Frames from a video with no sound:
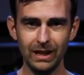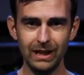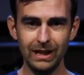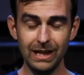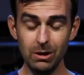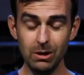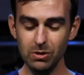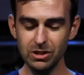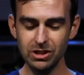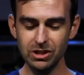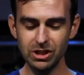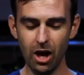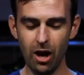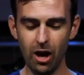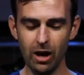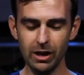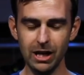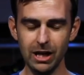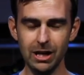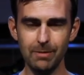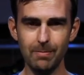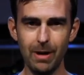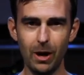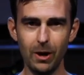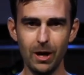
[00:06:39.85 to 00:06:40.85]
He was
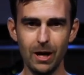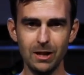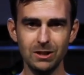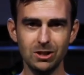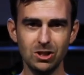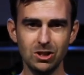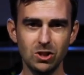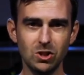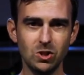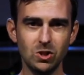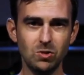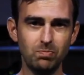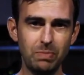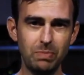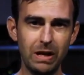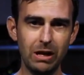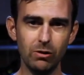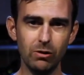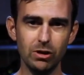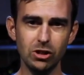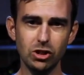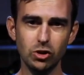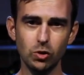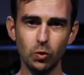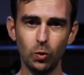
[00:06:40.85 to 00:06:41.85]
talking about a
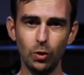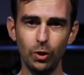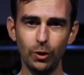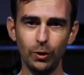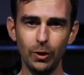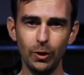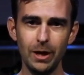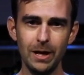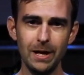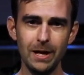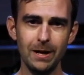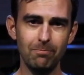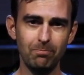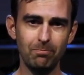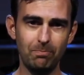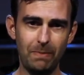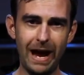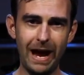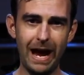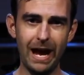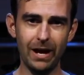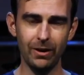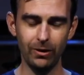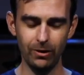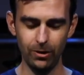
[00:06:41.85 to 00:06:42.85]
spiritual
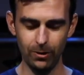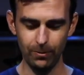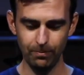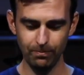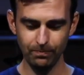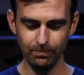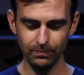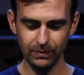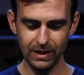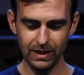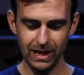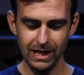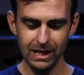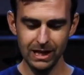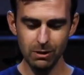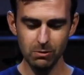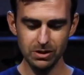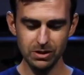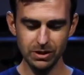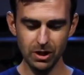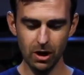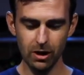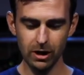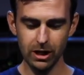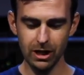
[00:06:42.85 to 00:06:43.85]
battle. He
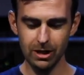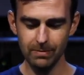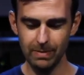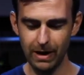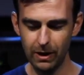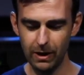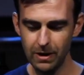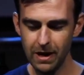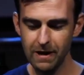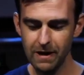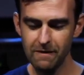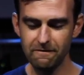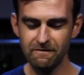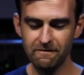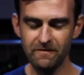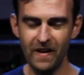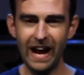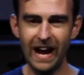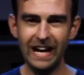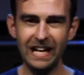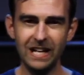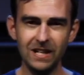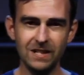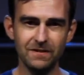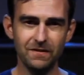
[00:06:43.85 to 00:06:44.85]
was talking about
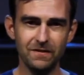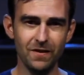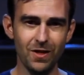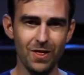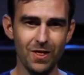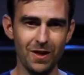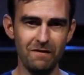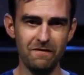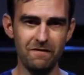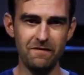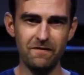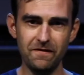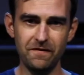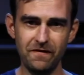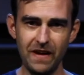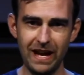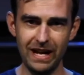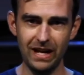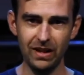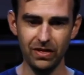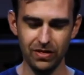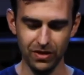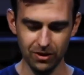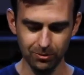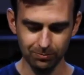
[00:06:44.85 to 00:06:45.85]
fighting for the
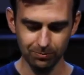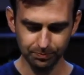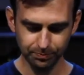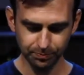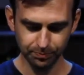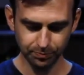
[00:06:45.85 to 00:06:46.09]
faith.